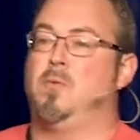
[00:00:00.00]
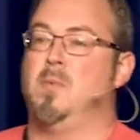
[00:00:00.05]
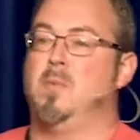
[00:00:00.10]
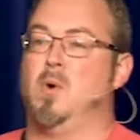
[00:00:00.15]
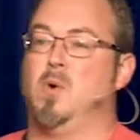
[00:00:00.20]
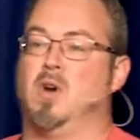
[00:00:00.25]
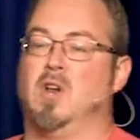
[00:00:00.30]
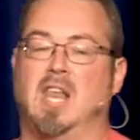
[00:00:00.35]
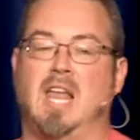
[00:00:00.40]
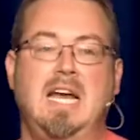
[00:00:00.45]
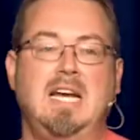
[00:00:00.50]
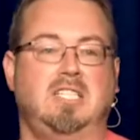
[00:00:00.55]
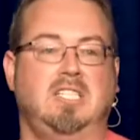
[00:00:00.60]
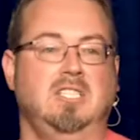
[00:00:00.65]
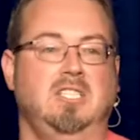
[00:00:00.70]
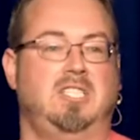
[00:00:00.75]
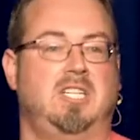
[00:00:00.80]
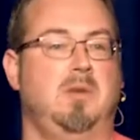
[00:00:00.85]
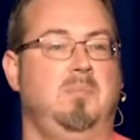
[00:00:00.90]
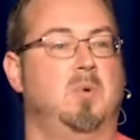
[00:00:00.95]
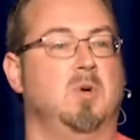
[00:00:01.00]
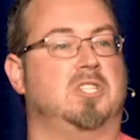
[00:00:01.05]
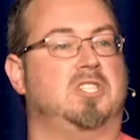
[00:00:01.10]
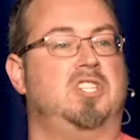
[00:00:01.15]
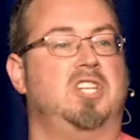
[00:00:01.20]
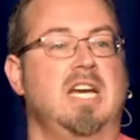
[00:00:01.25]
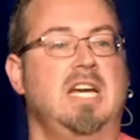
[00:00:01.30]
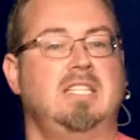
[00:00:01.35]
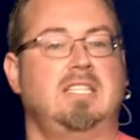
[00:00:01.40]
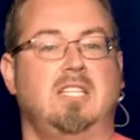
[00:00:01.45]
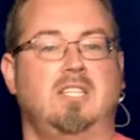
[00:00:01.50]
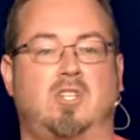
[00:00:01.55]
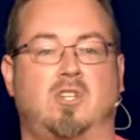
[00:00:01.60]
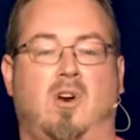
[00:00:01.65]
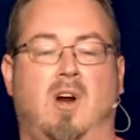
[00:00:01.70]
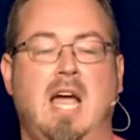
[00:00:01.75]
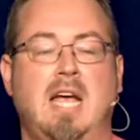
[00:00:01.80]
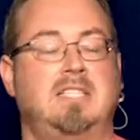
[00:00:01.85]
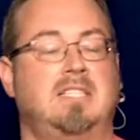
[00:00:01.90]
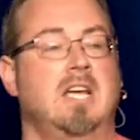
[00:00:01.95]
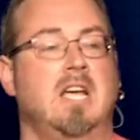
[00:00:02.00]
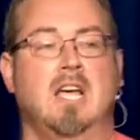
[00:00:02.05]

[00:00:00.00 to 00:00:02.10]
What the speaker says: from a relationship with Jesus Christ,